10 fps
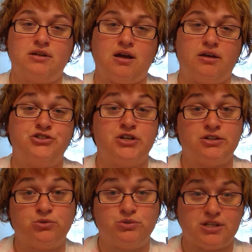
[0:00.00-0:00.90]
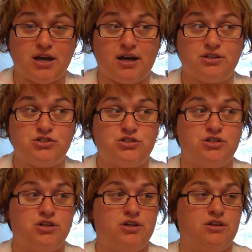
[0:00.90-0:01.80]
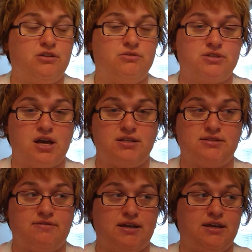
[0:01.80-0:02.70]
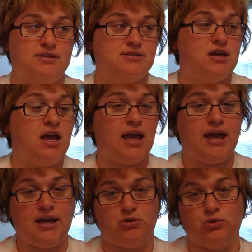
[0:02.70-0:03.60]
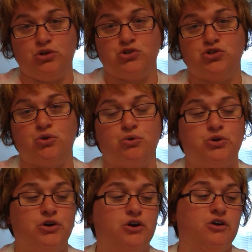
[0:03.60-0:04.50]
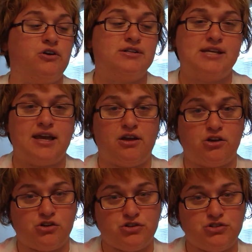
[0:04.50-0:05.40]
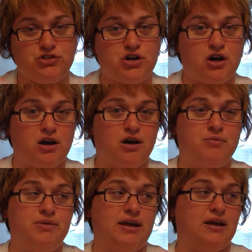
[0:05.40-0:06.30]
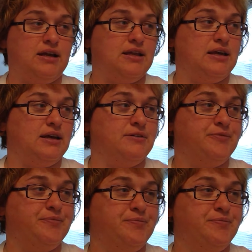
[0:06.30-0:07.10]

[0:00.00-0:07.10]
a gentle touch, those kinds of things. Hand on your shoulder, saying good job, that kind of thing.